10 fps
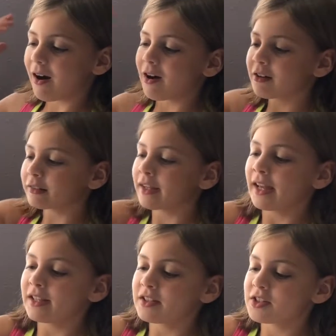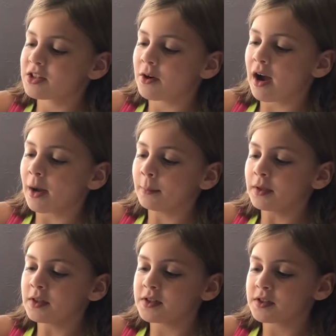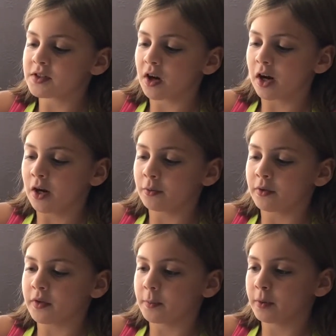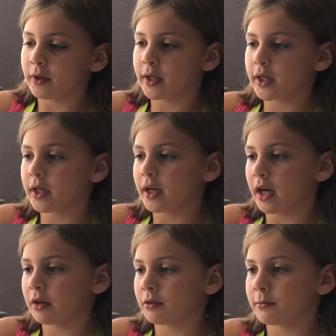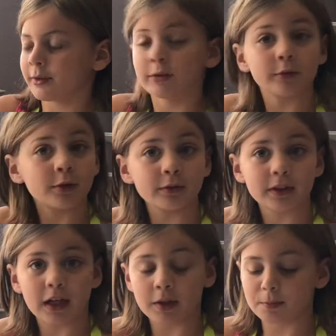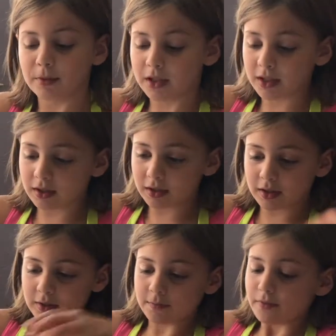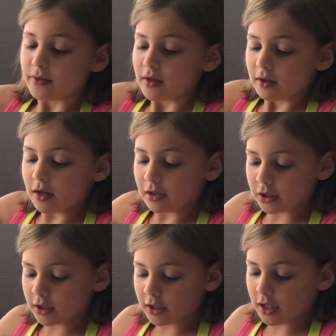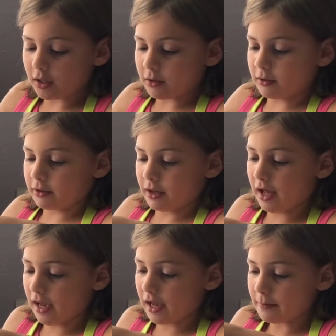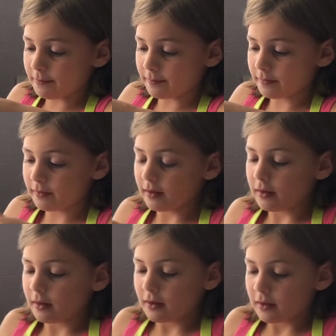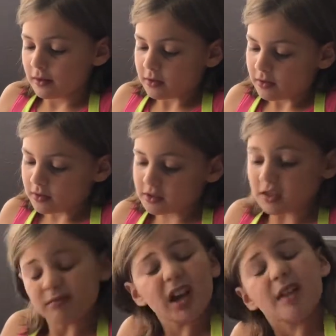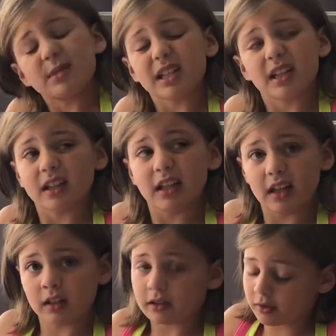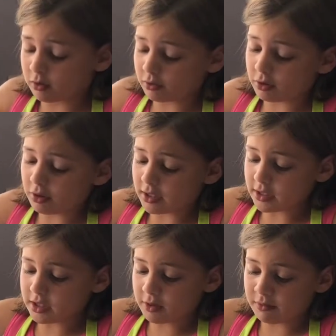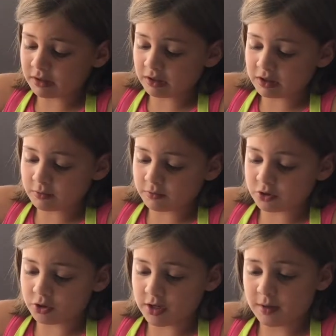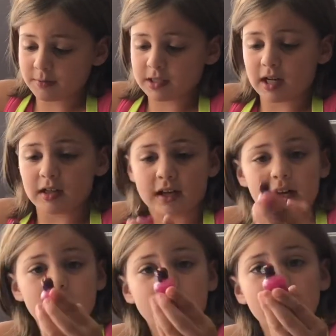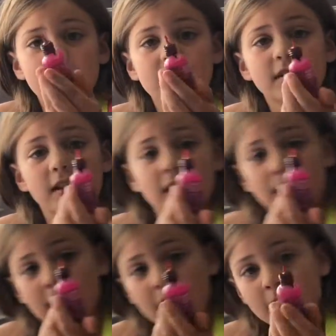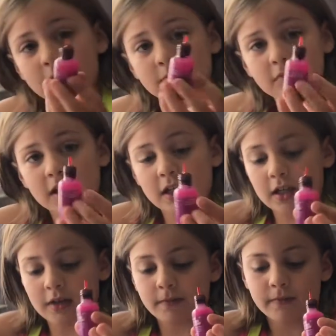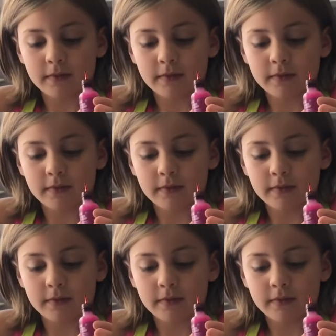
alright, so I'm going to start with a pretty kind of maroon, kind of pink color, okay? Sometimes it can get a little crusty when there's some drips, kind of like this, see that? Yeah.